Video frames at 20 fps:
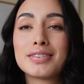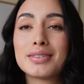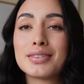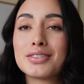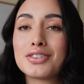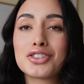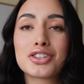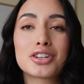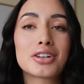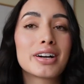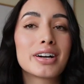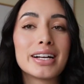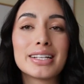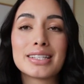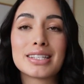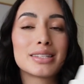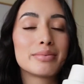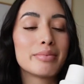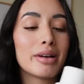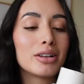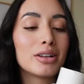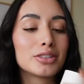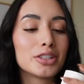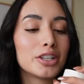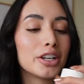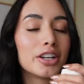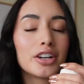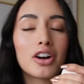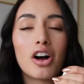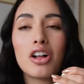Sure, it smelled
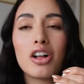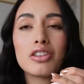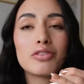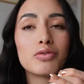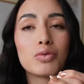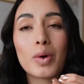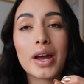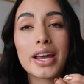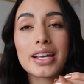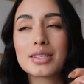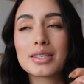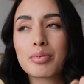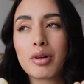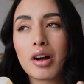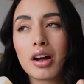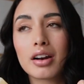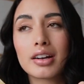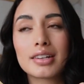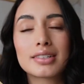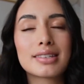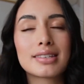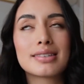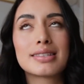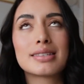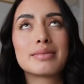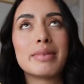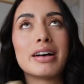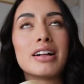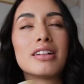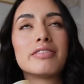good. All of Way's products
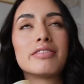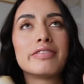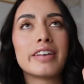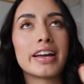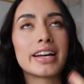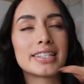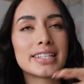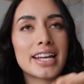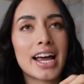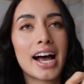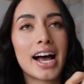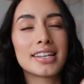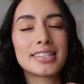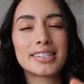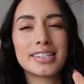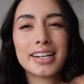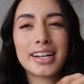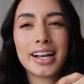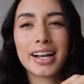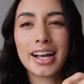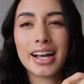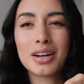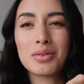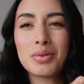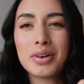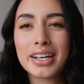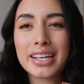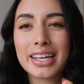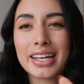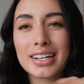smell fantastic. I kind of
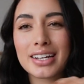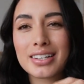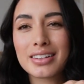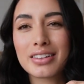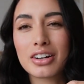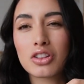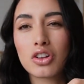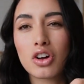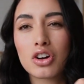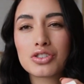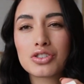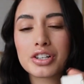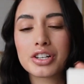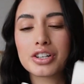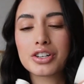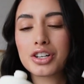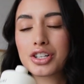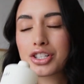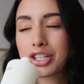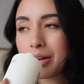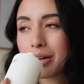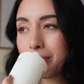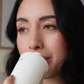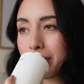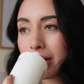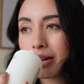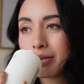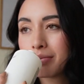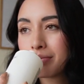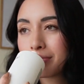want to get into their laundry detergent,
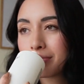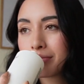but